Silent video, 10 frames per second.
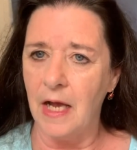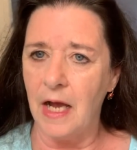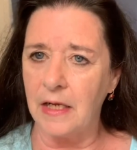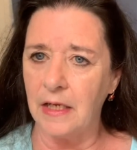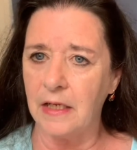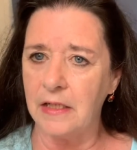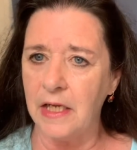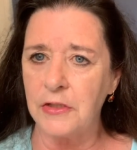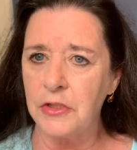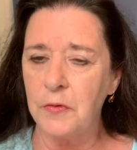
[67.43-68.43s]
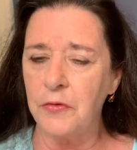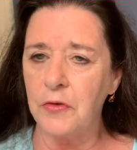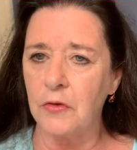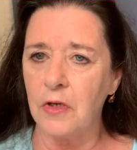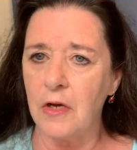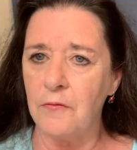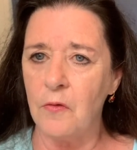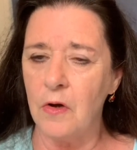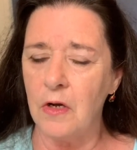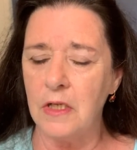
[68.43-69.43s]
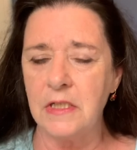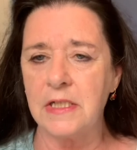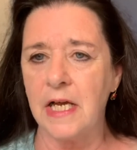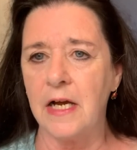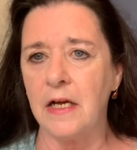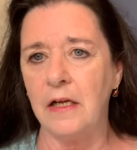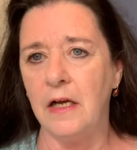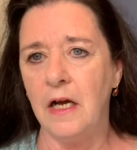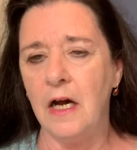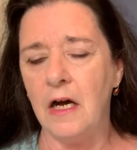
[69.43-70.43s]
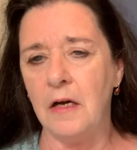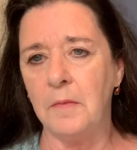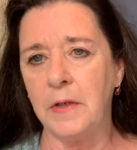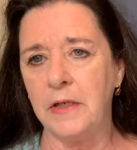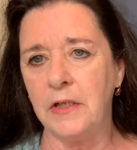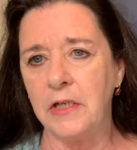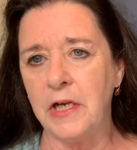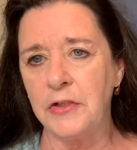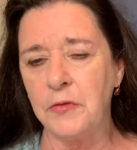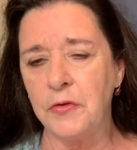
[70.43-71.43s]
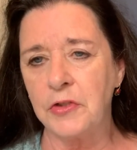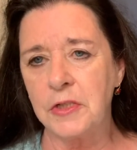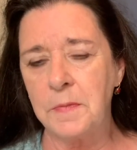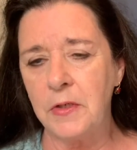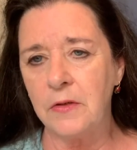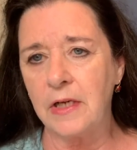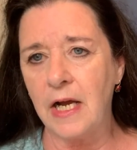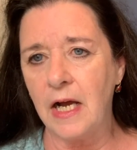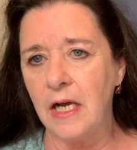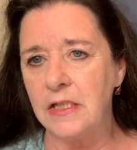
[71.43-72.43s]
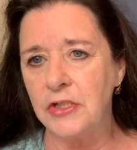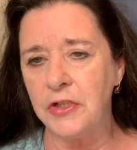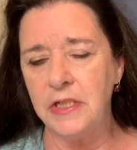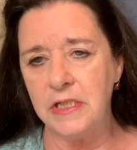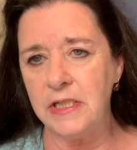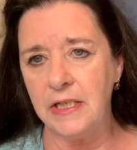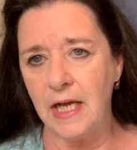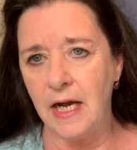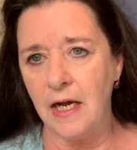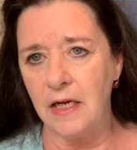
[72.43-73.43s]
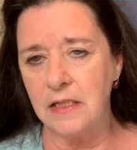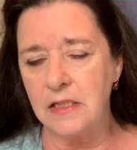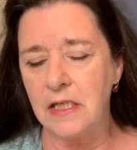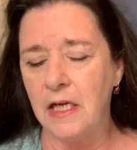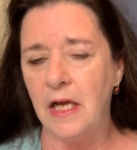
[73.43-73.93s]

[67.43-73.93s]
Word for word: I can connect you with your loved ones. I um, can connect you with your spirit guides, your ET guides.